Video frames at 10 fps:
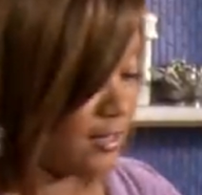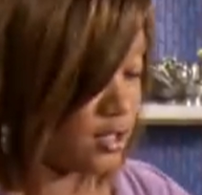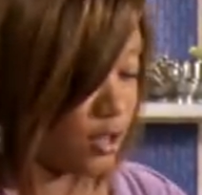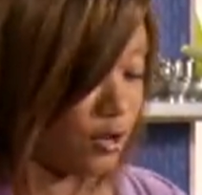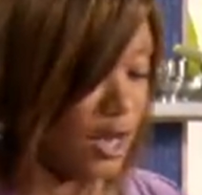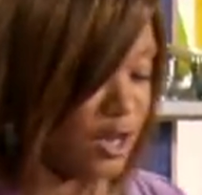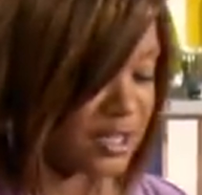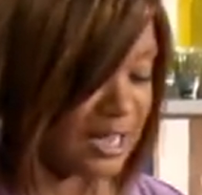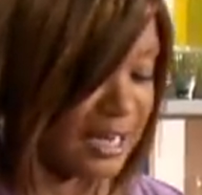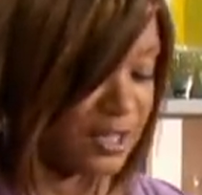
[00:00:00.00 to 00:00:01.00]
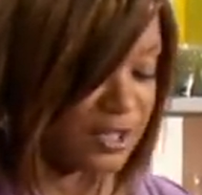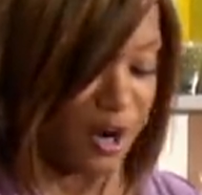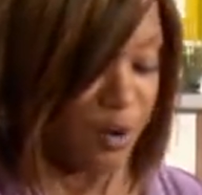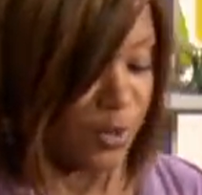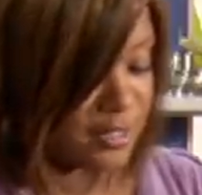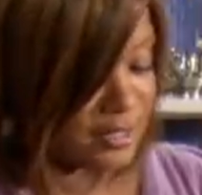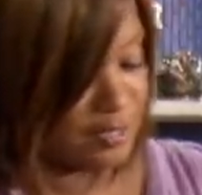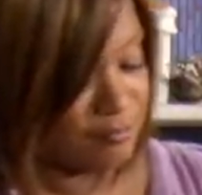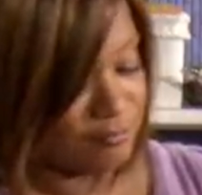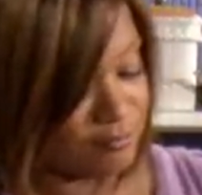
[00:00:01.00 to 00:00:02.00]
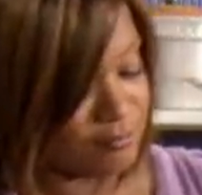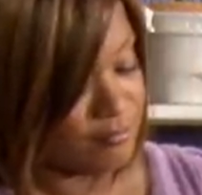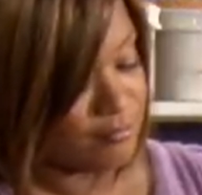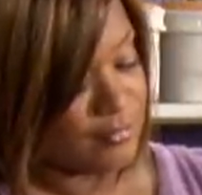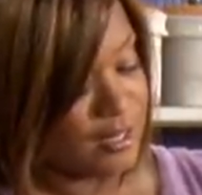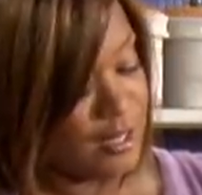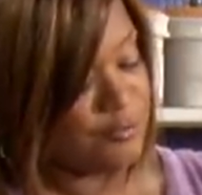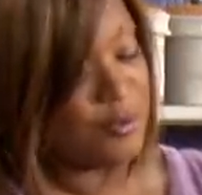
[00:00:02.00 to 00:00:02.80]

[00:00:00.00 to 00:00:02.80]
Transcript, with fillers: So just kind of start whisking. If